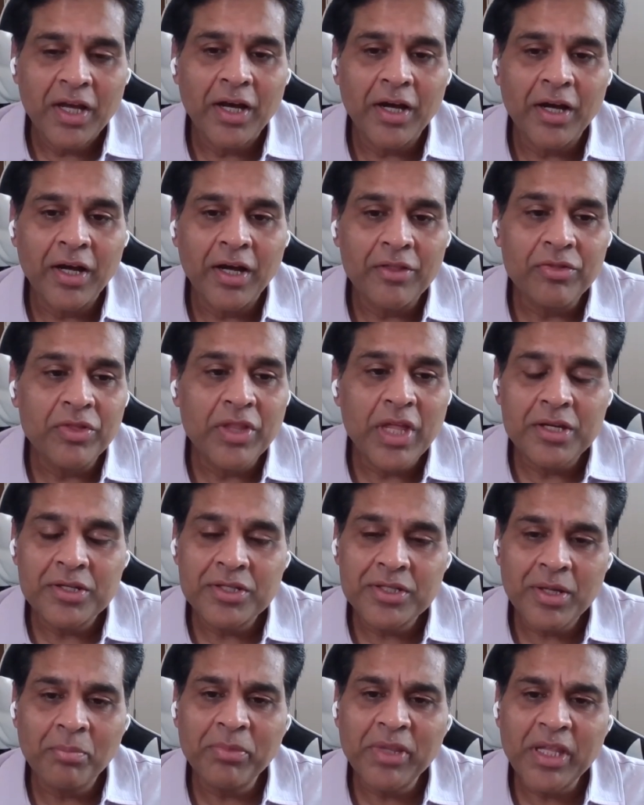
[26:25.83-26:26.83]
There
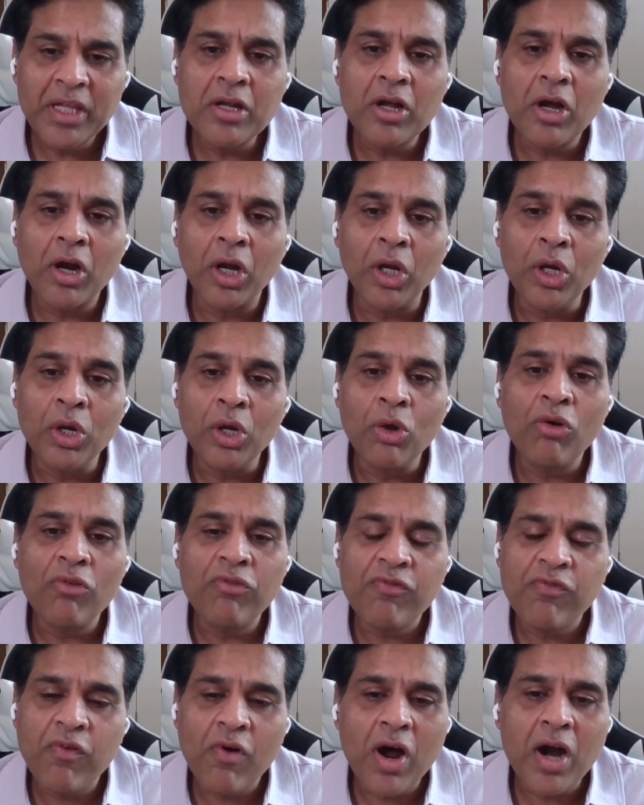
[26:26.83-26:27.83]
is something called
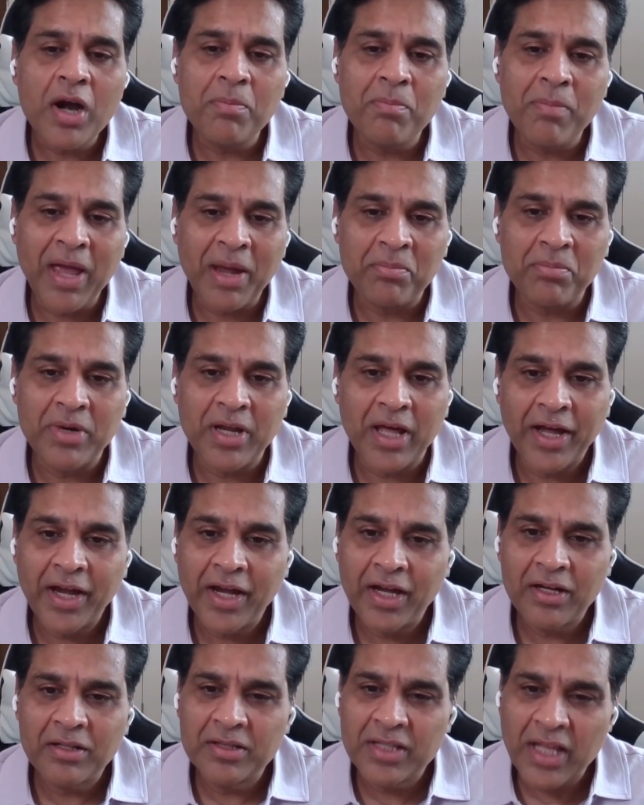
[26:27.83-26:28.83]
low FODMAP
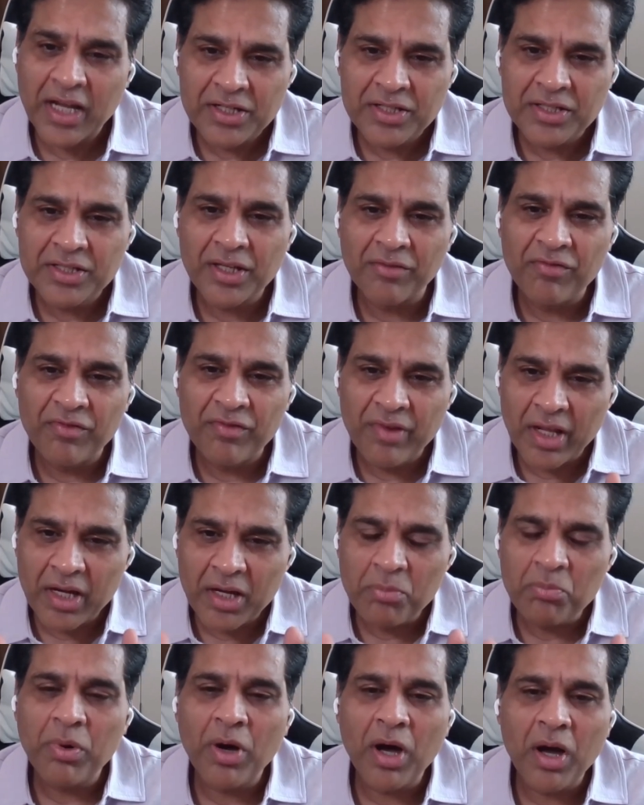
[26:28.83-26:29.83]
diet. That's a
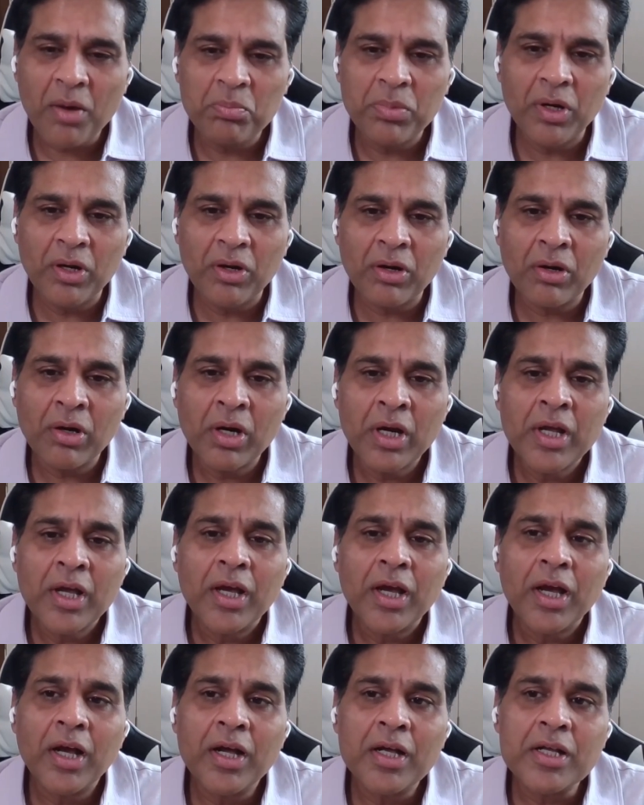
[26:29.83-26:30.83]
very popular
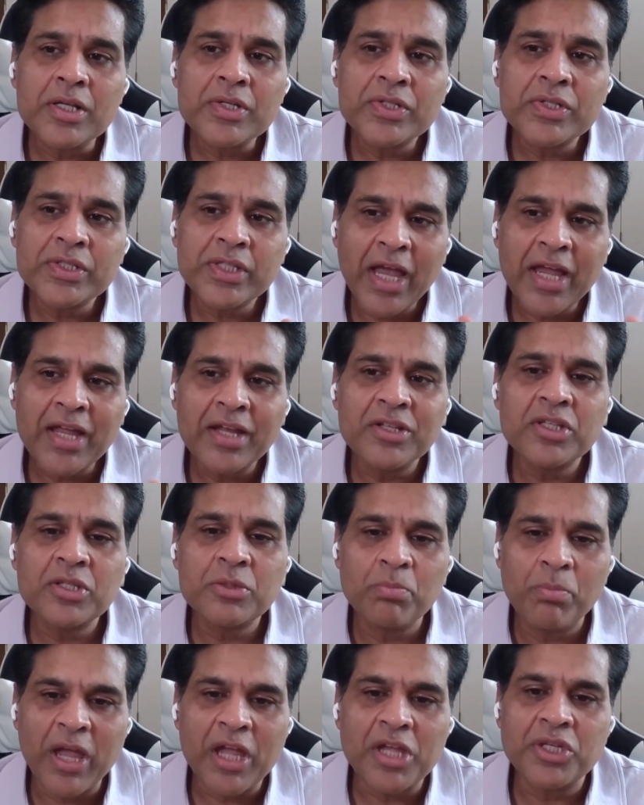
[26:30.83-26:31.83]

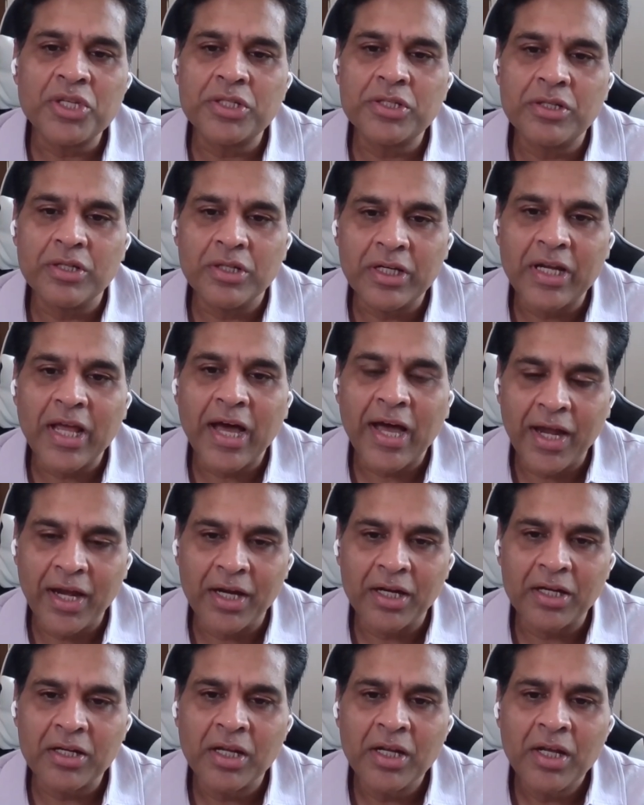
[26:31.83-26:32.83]
science-based
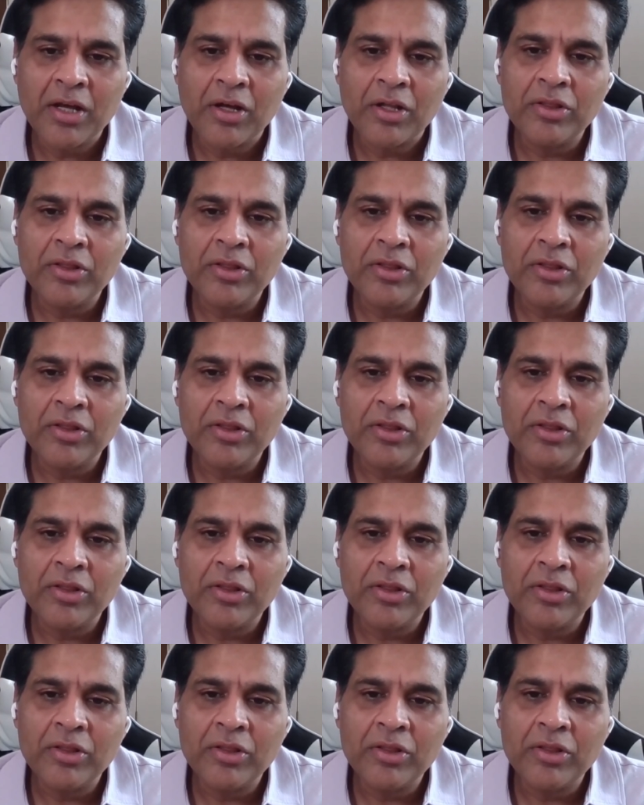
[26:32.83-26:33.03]
diet.